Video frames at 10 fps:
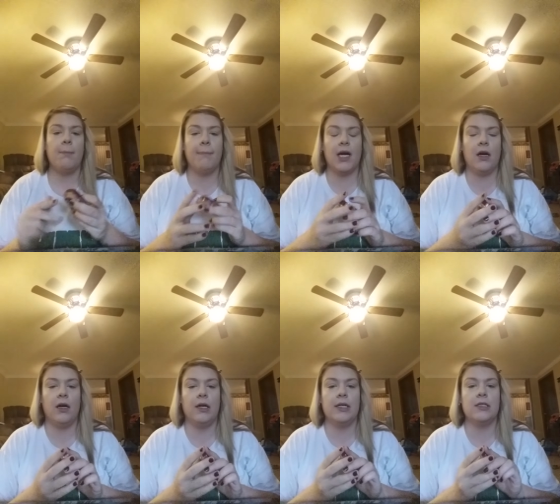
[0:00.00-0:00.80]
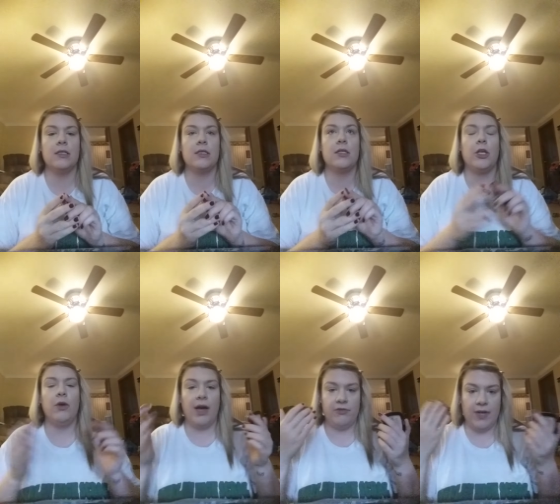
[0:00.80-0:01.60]
Because you
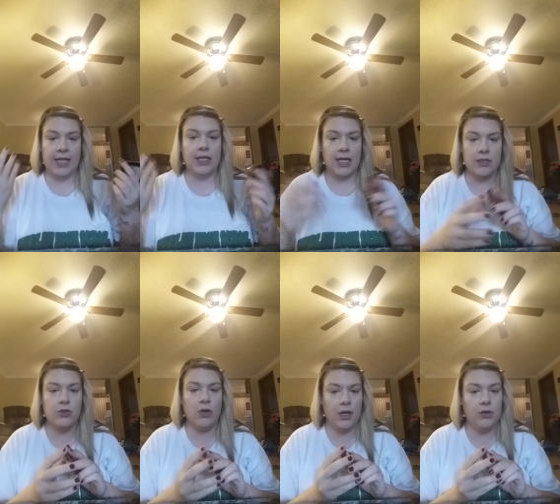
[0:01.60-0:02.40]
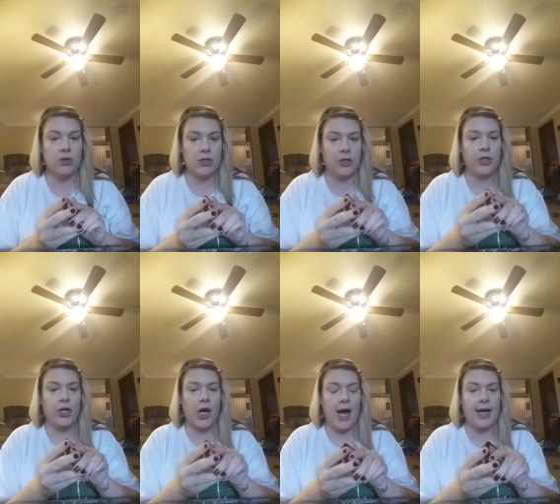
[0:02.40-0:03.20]
have fine lines and wrinkles under
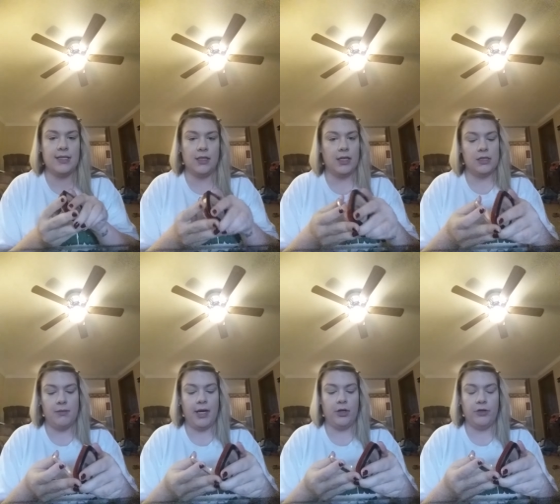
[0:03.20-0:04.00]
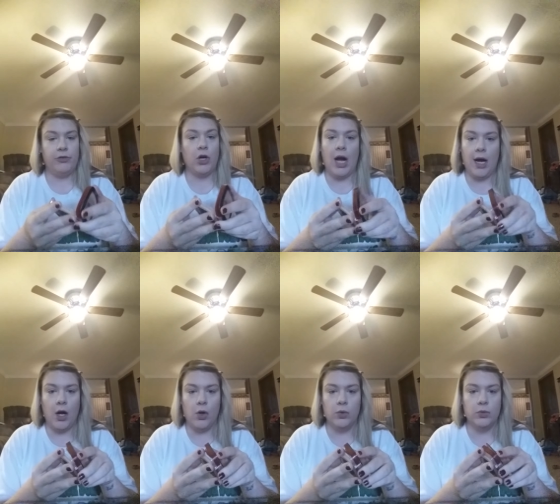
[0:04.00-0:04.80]
your eyes. It doesn't matter if you're
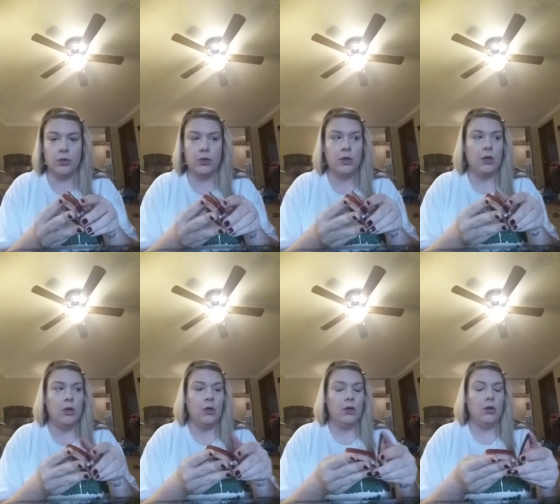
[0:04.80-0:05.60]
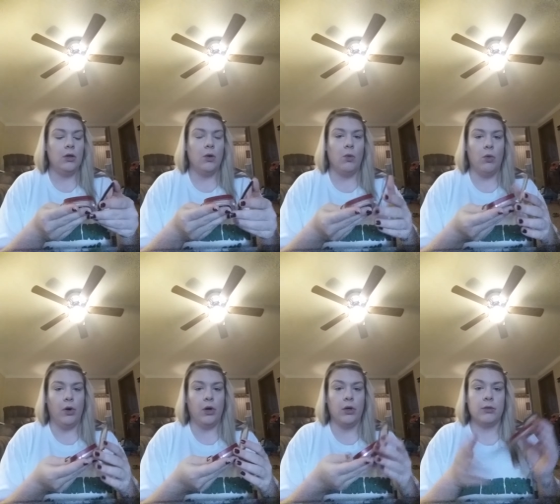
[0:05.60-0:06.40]
old
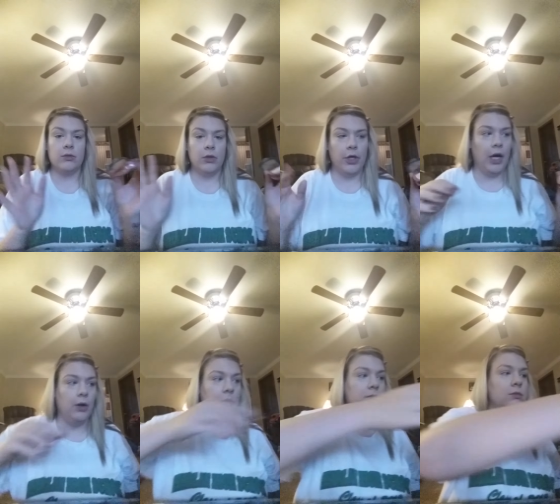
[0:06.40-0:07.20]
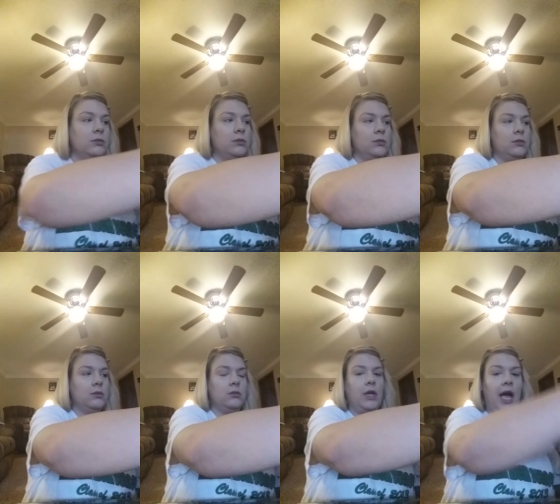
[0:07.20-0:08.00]
or, you know,
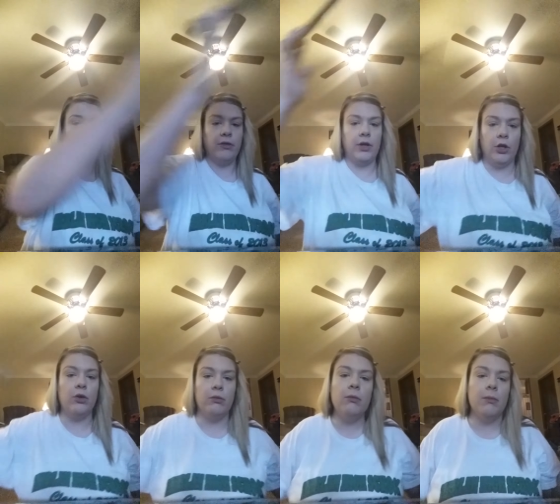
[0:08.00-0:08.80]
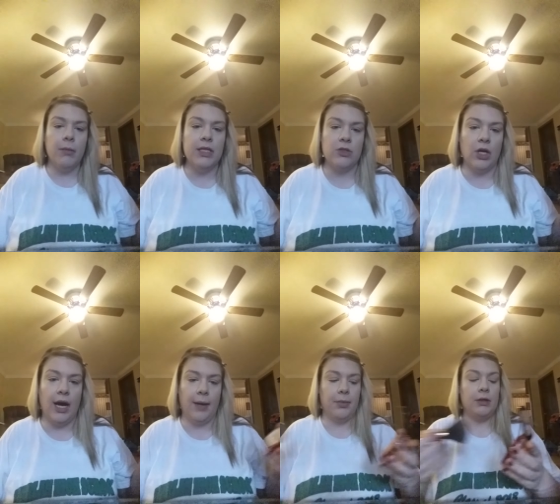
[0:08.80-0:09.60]
it's going to
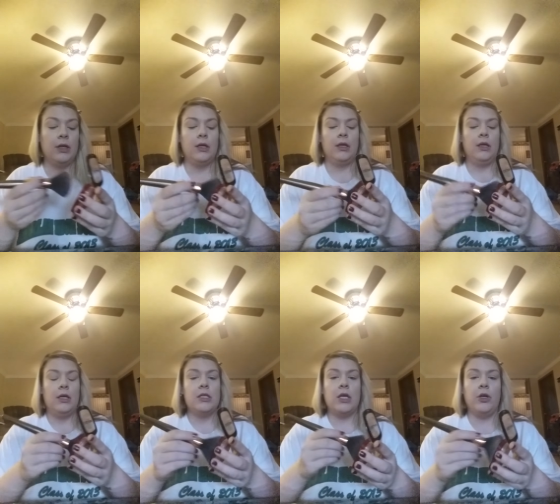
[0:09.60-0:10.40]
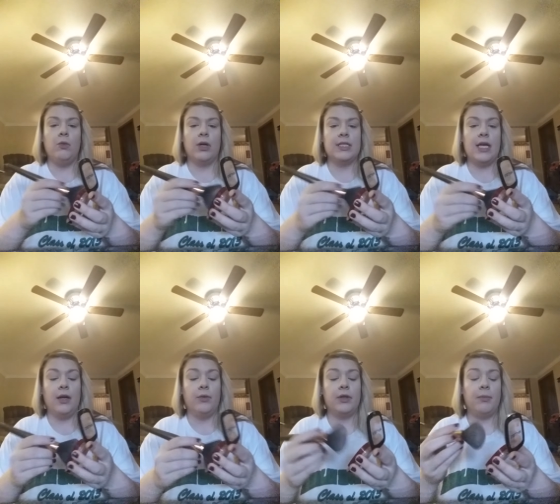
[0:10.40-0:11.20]
happen. So you want to set
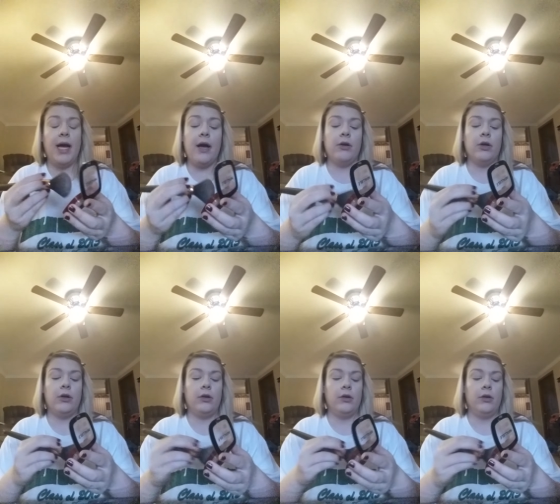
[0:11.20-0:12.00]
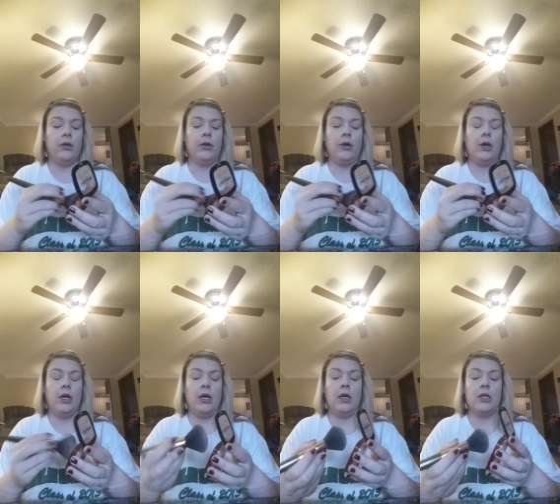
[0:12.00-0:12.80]
it with a powder
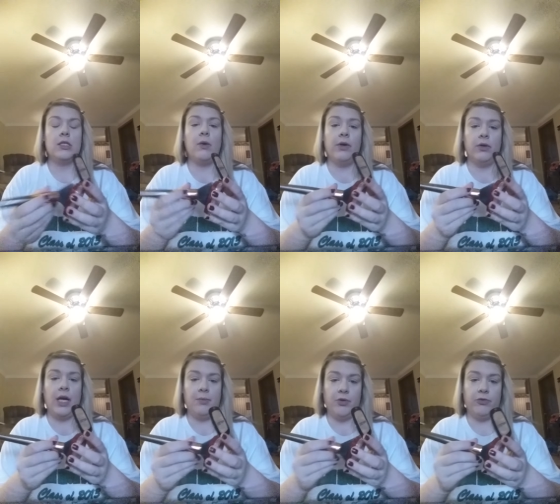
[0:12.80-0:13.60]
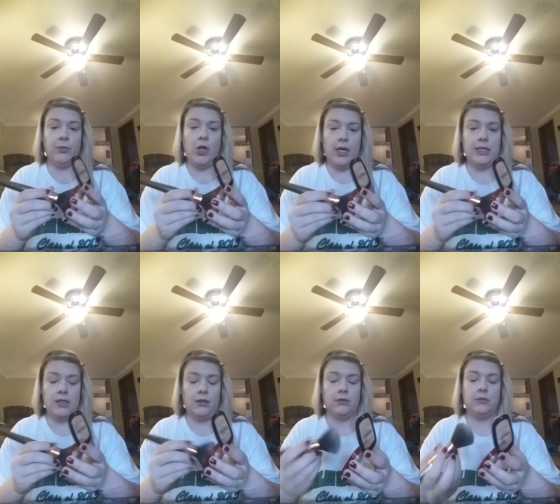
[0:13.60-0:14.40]
so it'll keep it from
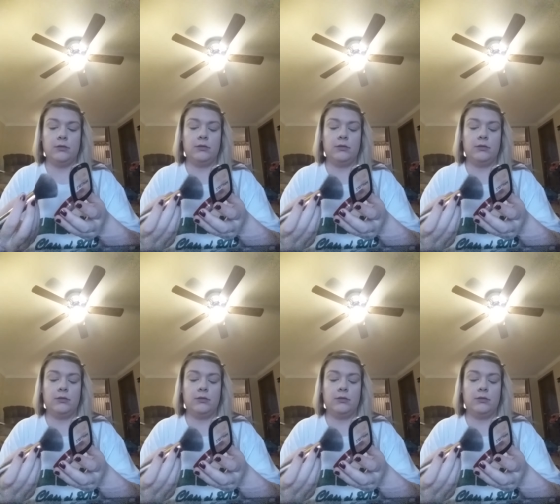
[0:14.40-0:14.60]
creasing.